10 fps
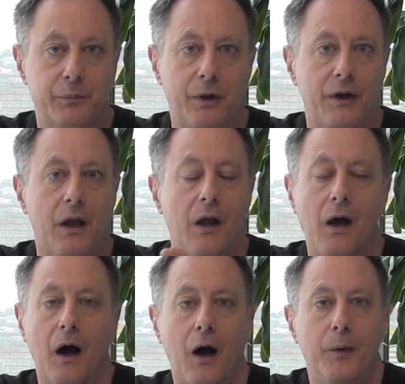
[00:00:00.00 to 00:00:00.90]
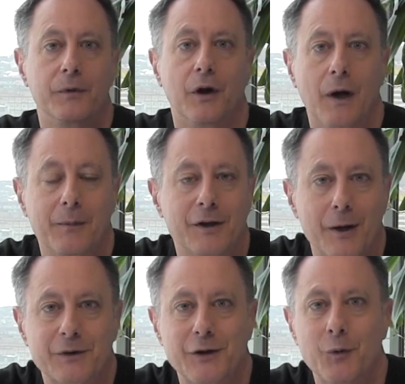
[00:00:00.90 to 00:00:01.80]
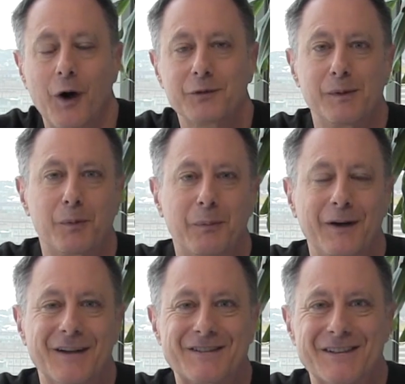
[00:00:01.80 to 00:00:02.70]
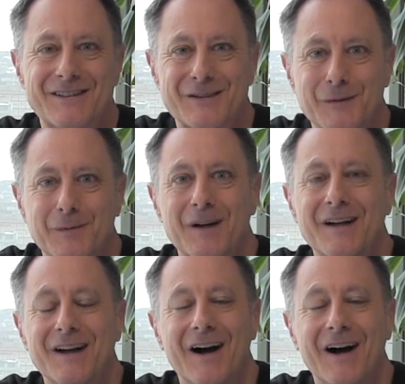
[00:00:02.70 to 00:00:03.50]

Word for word: But um, you know, how many times can you watch me prepare instant soup?